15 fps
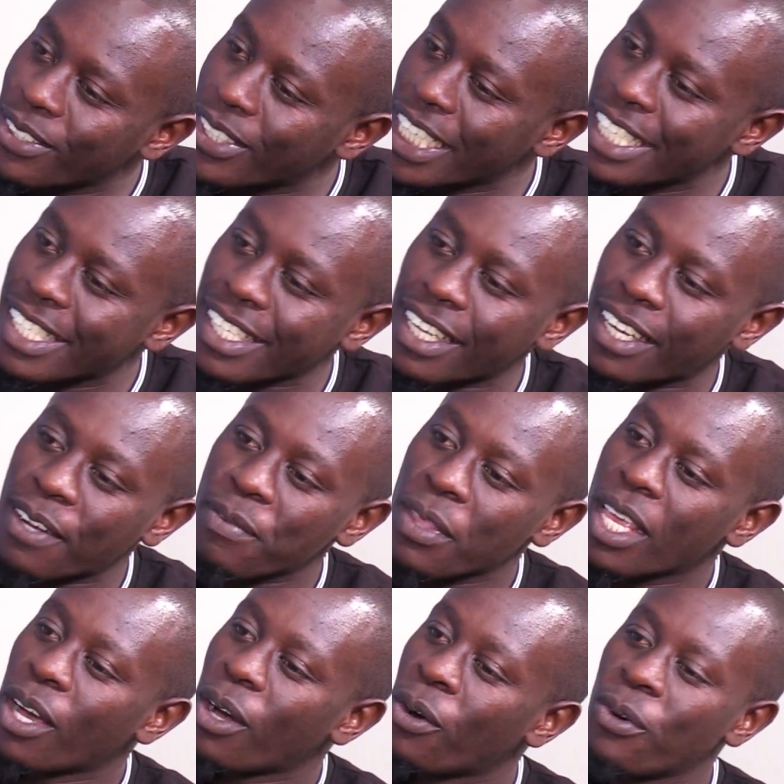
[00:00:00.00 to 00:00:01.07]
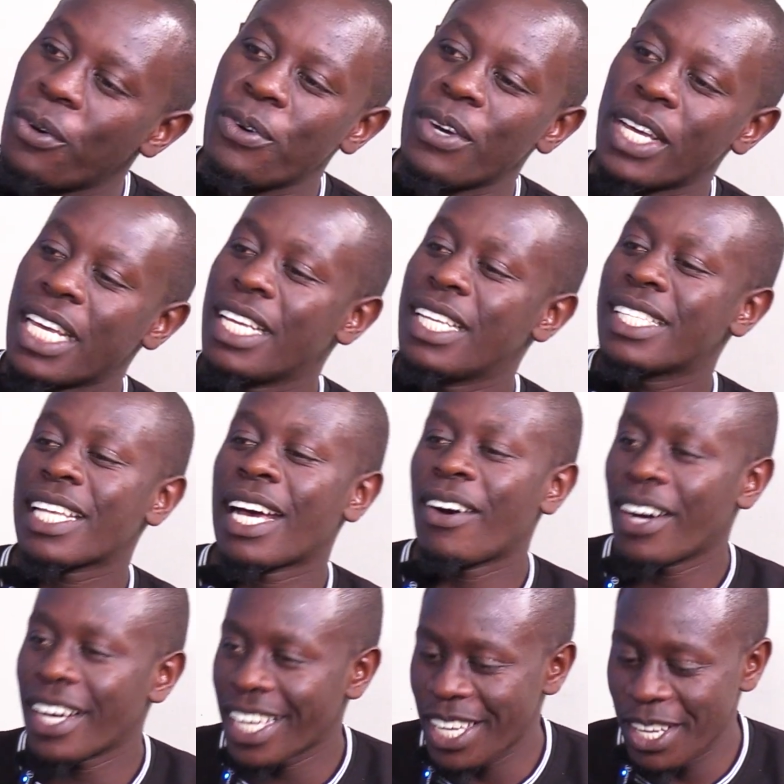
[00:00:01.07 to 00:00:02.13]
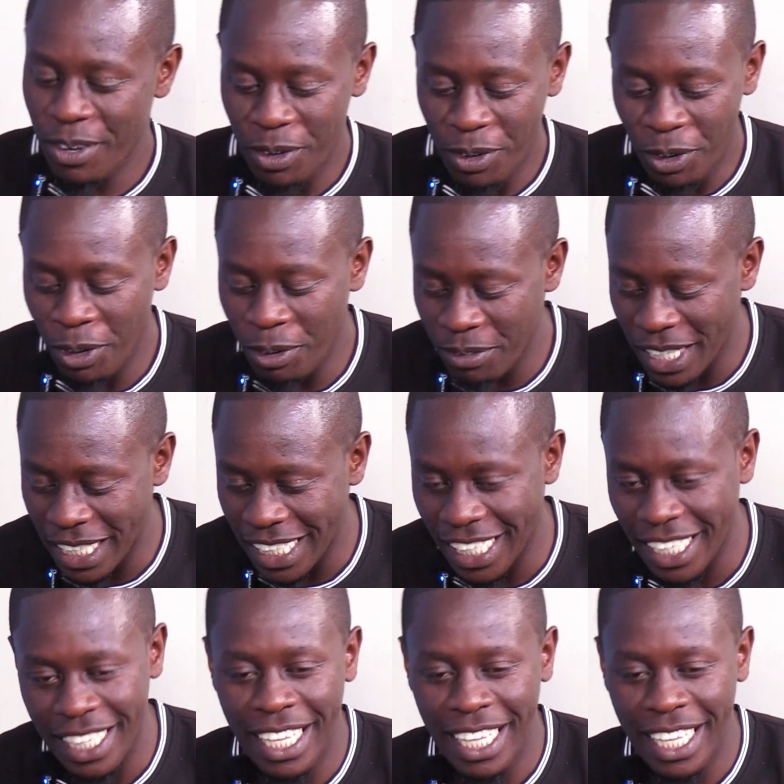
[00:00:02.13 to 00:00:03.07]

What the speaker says: Today, sir, who is our hero of the day?